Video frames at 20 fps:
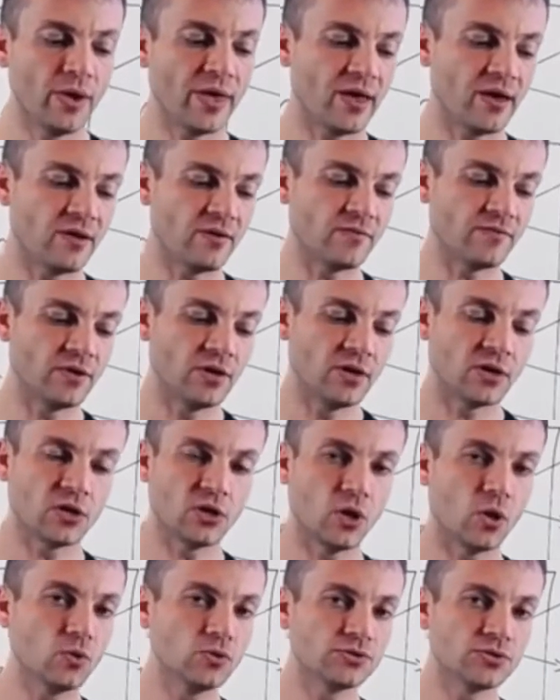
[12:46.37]
we
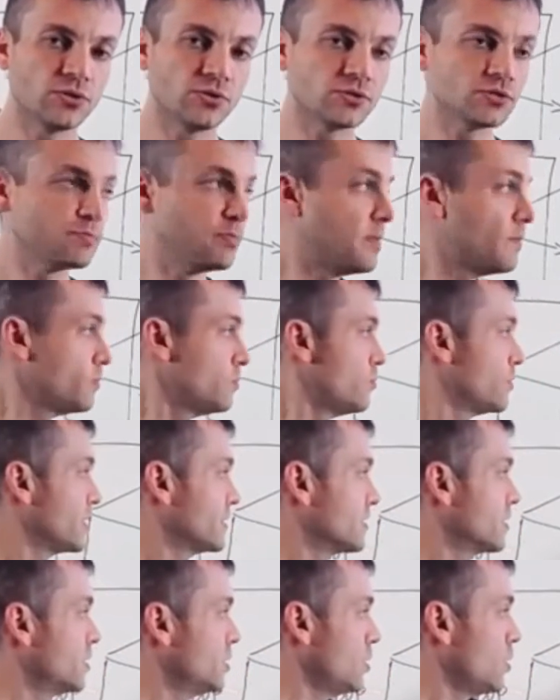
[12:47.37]
have closers, people
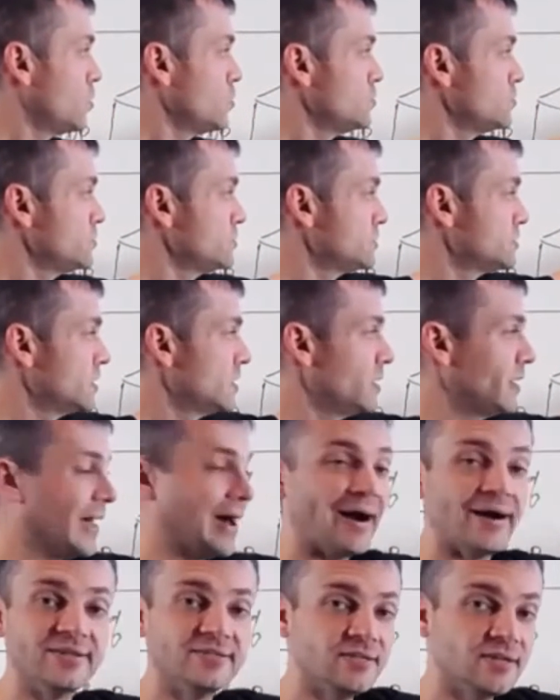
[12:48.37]
who can close
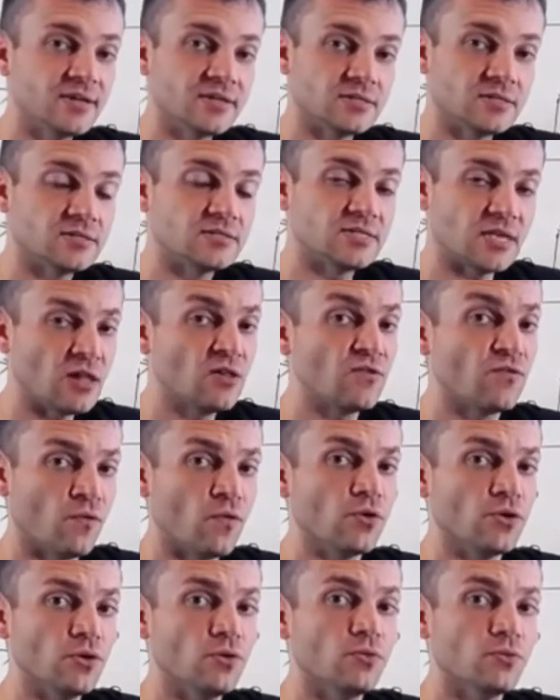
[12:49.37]
a high-ticket sale
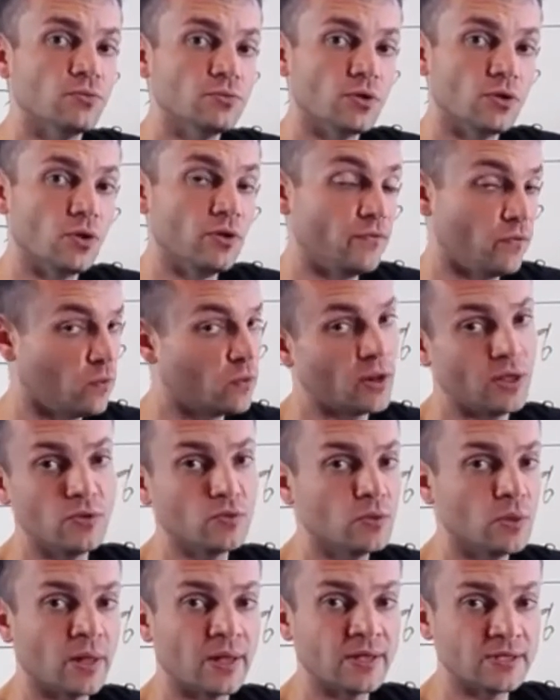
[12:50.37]
for you. If you
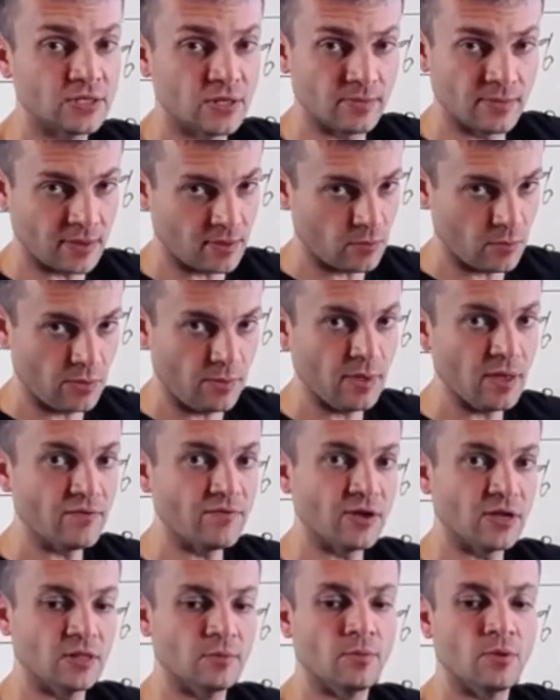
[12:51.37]
want to utilize them, that will be
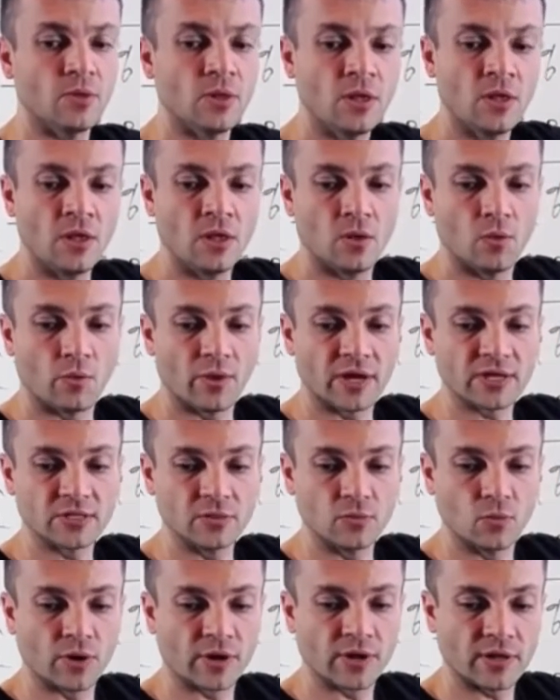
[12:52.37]
available. We're
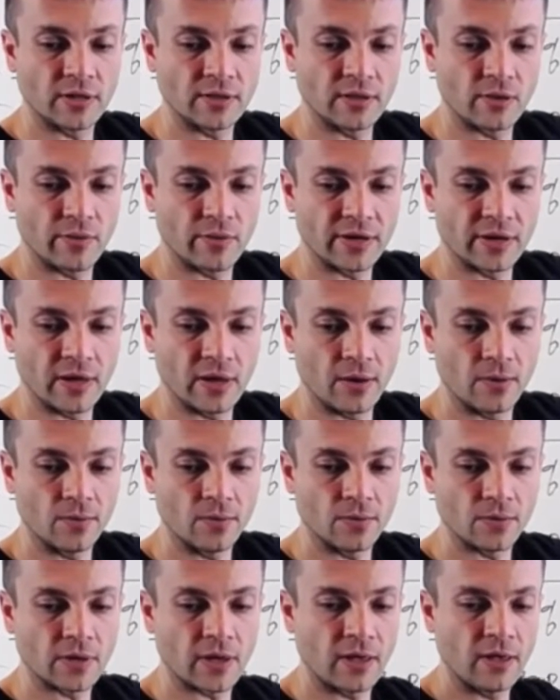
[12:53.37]
actually working on that right
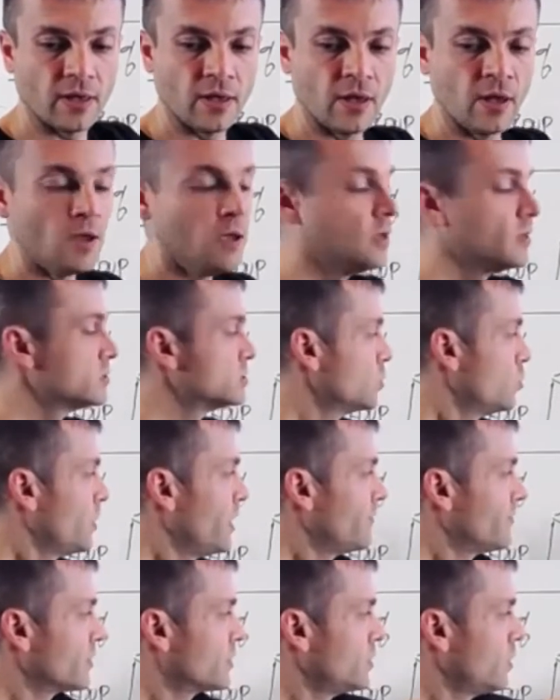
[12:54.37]
now. Okay,
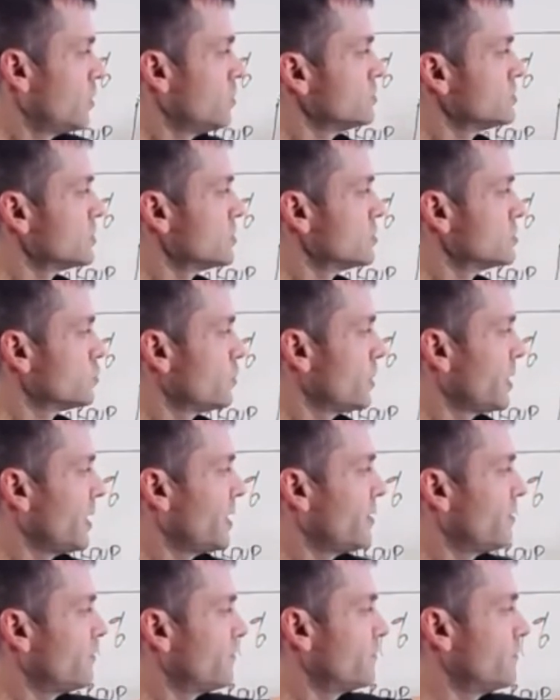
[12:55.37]
so we have the closers, we
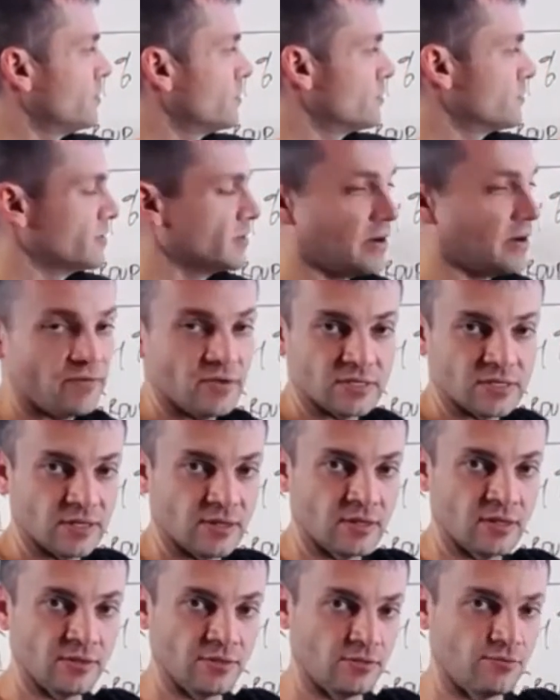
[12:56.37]
have
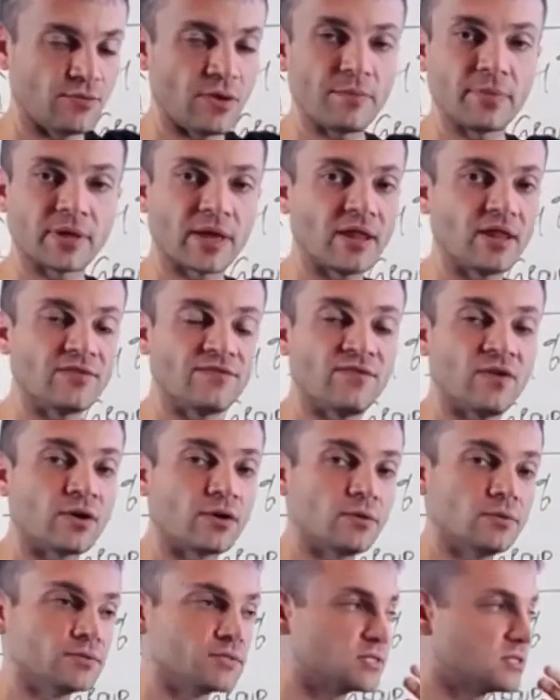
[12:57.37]
obviously the replicated
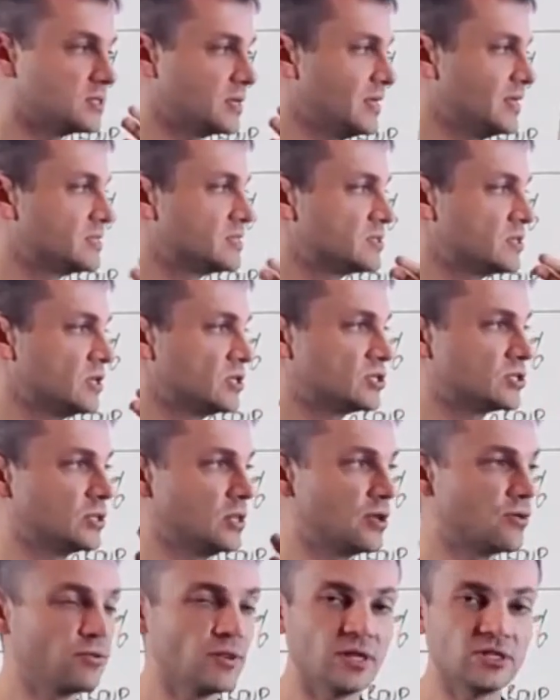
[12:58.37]
funnels.
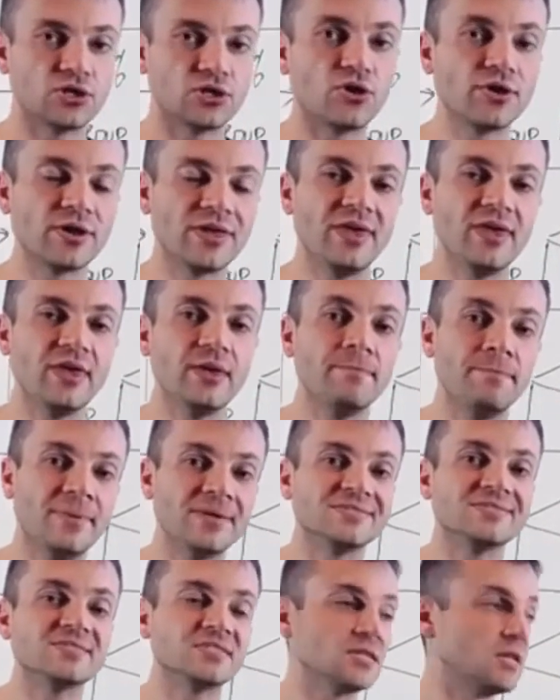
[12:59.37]
It's literally a turnkey
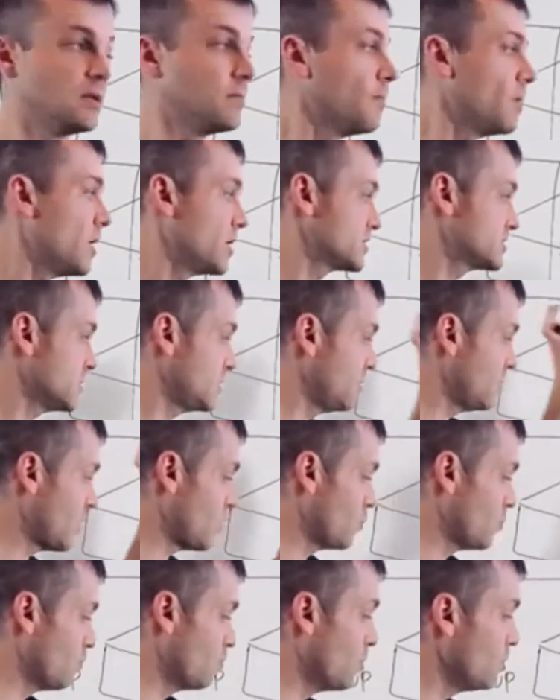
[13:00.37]
business in a box, and
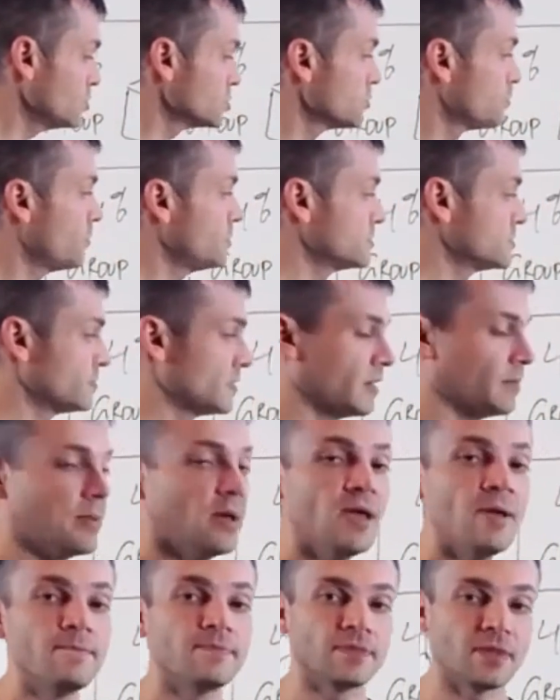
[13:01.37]
we have multiples of
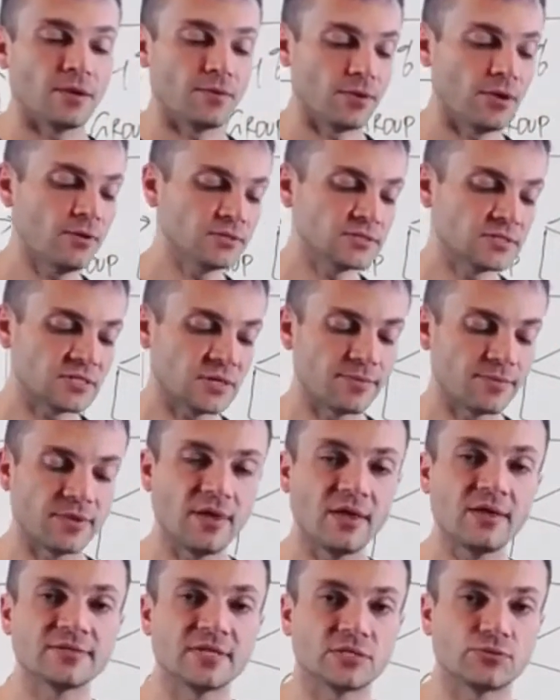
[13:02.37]
them. Now here's
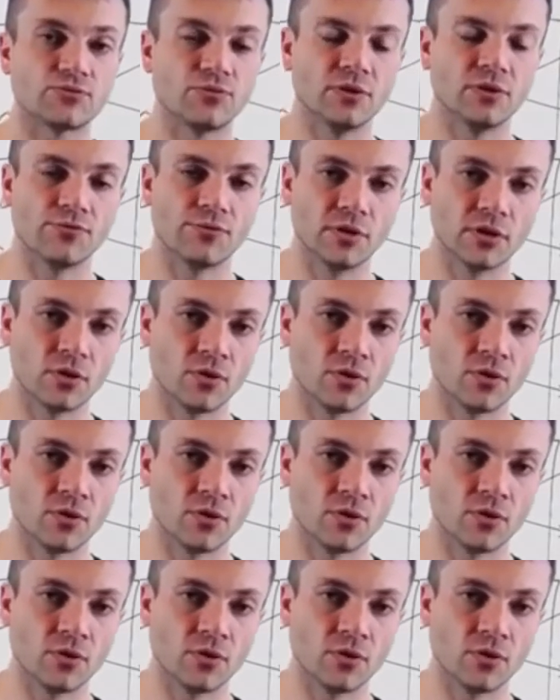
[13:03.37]
something else that's really,